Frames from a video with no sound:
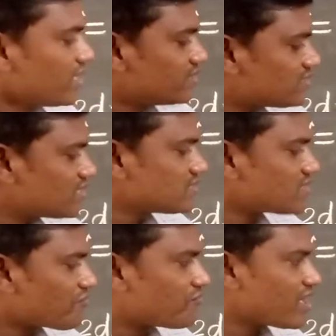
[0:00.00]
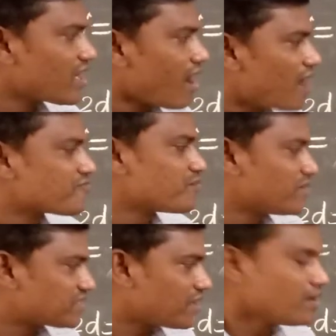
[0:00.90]
This is the way of
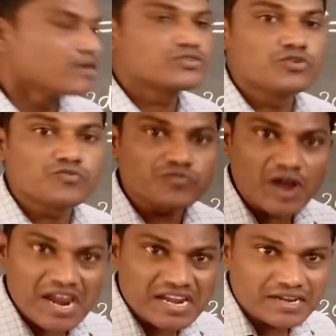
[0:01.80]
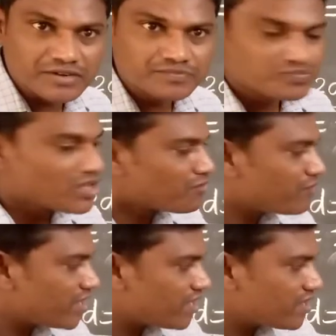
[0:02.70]
method to find
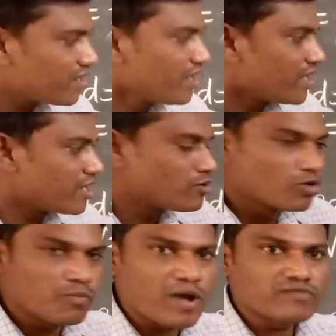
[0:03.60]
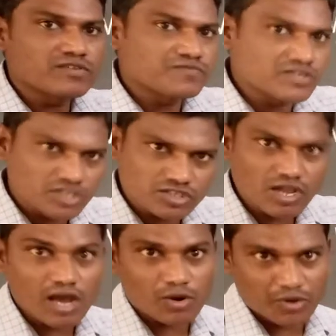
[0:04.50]
where a group of the fishes
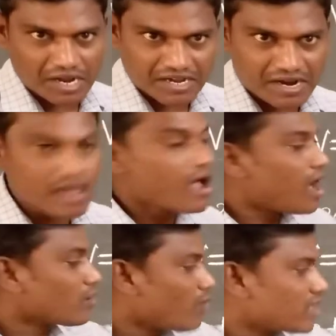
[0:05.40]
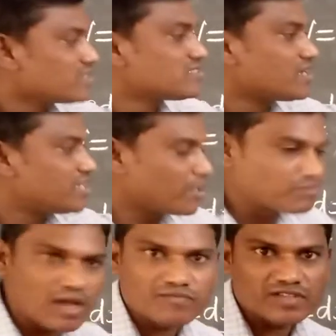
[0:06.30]
are located, or what is the
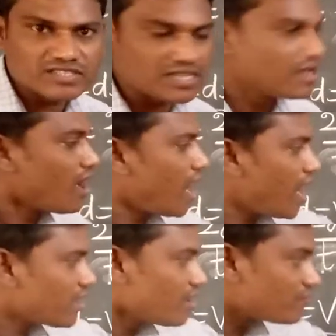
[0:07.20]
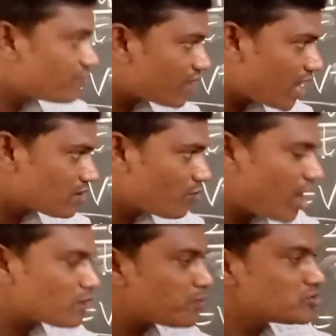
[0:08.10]
depth of the sea, or at
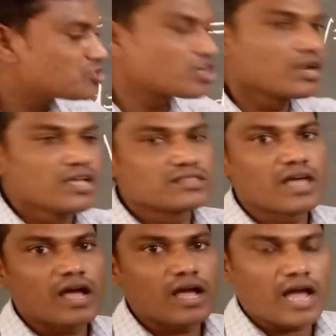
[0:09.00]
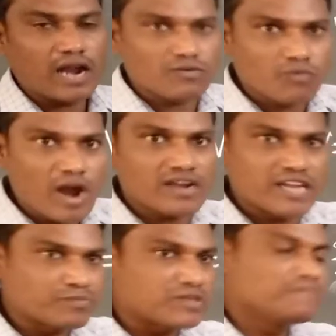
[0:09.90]
what position, at what
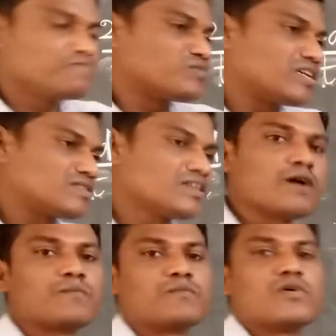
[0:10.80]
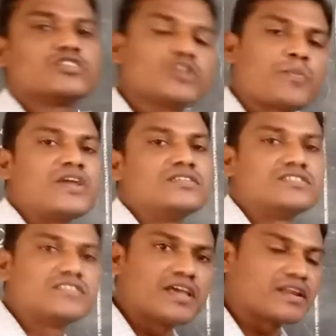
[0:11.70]
depth the sink of ship
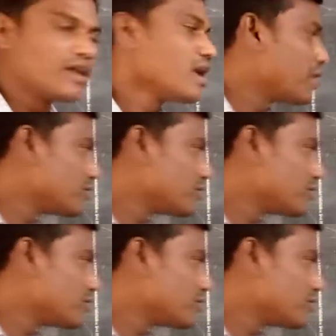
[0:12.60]
is there, by